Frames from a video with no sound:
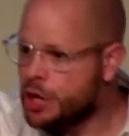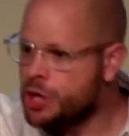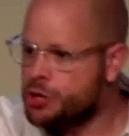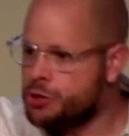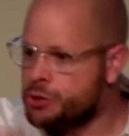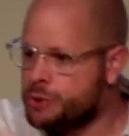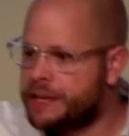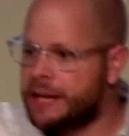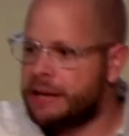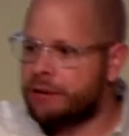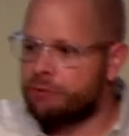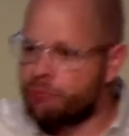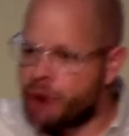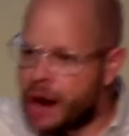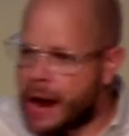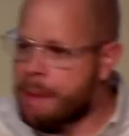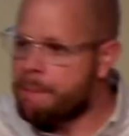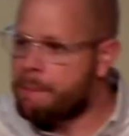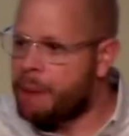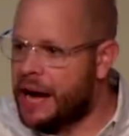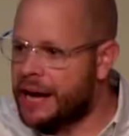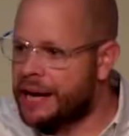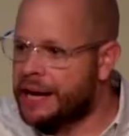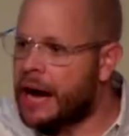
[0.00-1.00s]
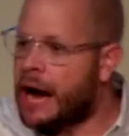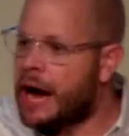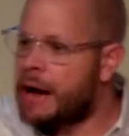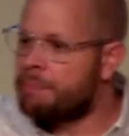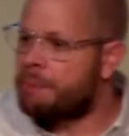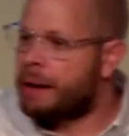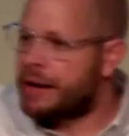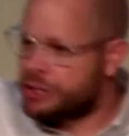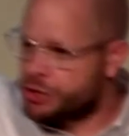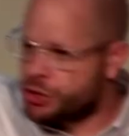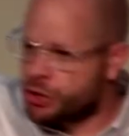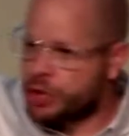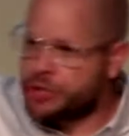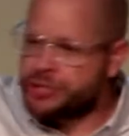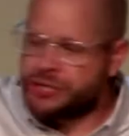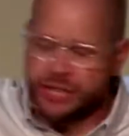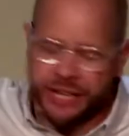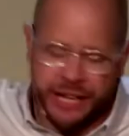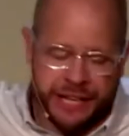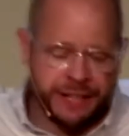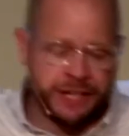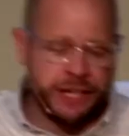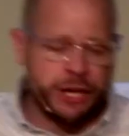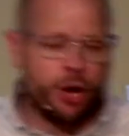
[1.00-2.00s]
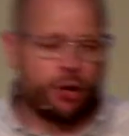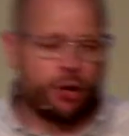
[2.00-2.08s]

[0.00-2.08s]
You get right by God by trusting in the